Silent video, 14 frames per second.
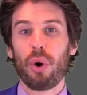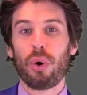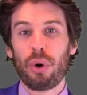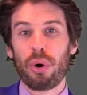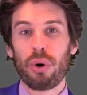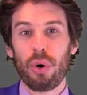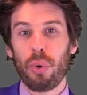
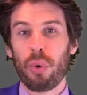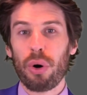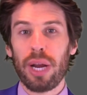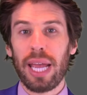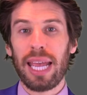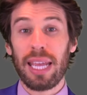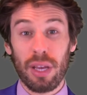or,
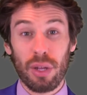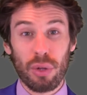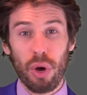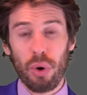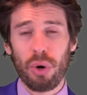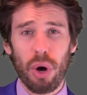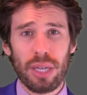or a
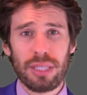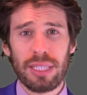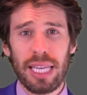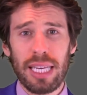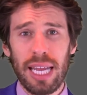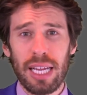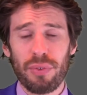low-cost
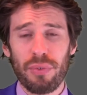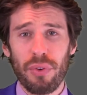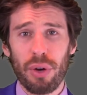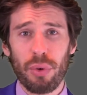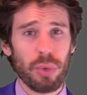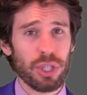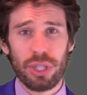index
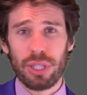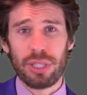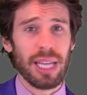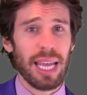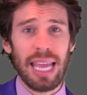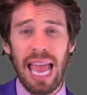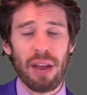fund, which
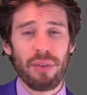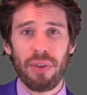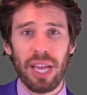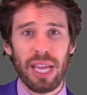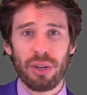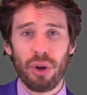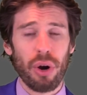is at
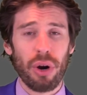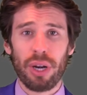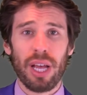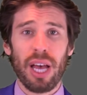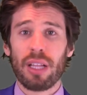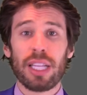Vanguard.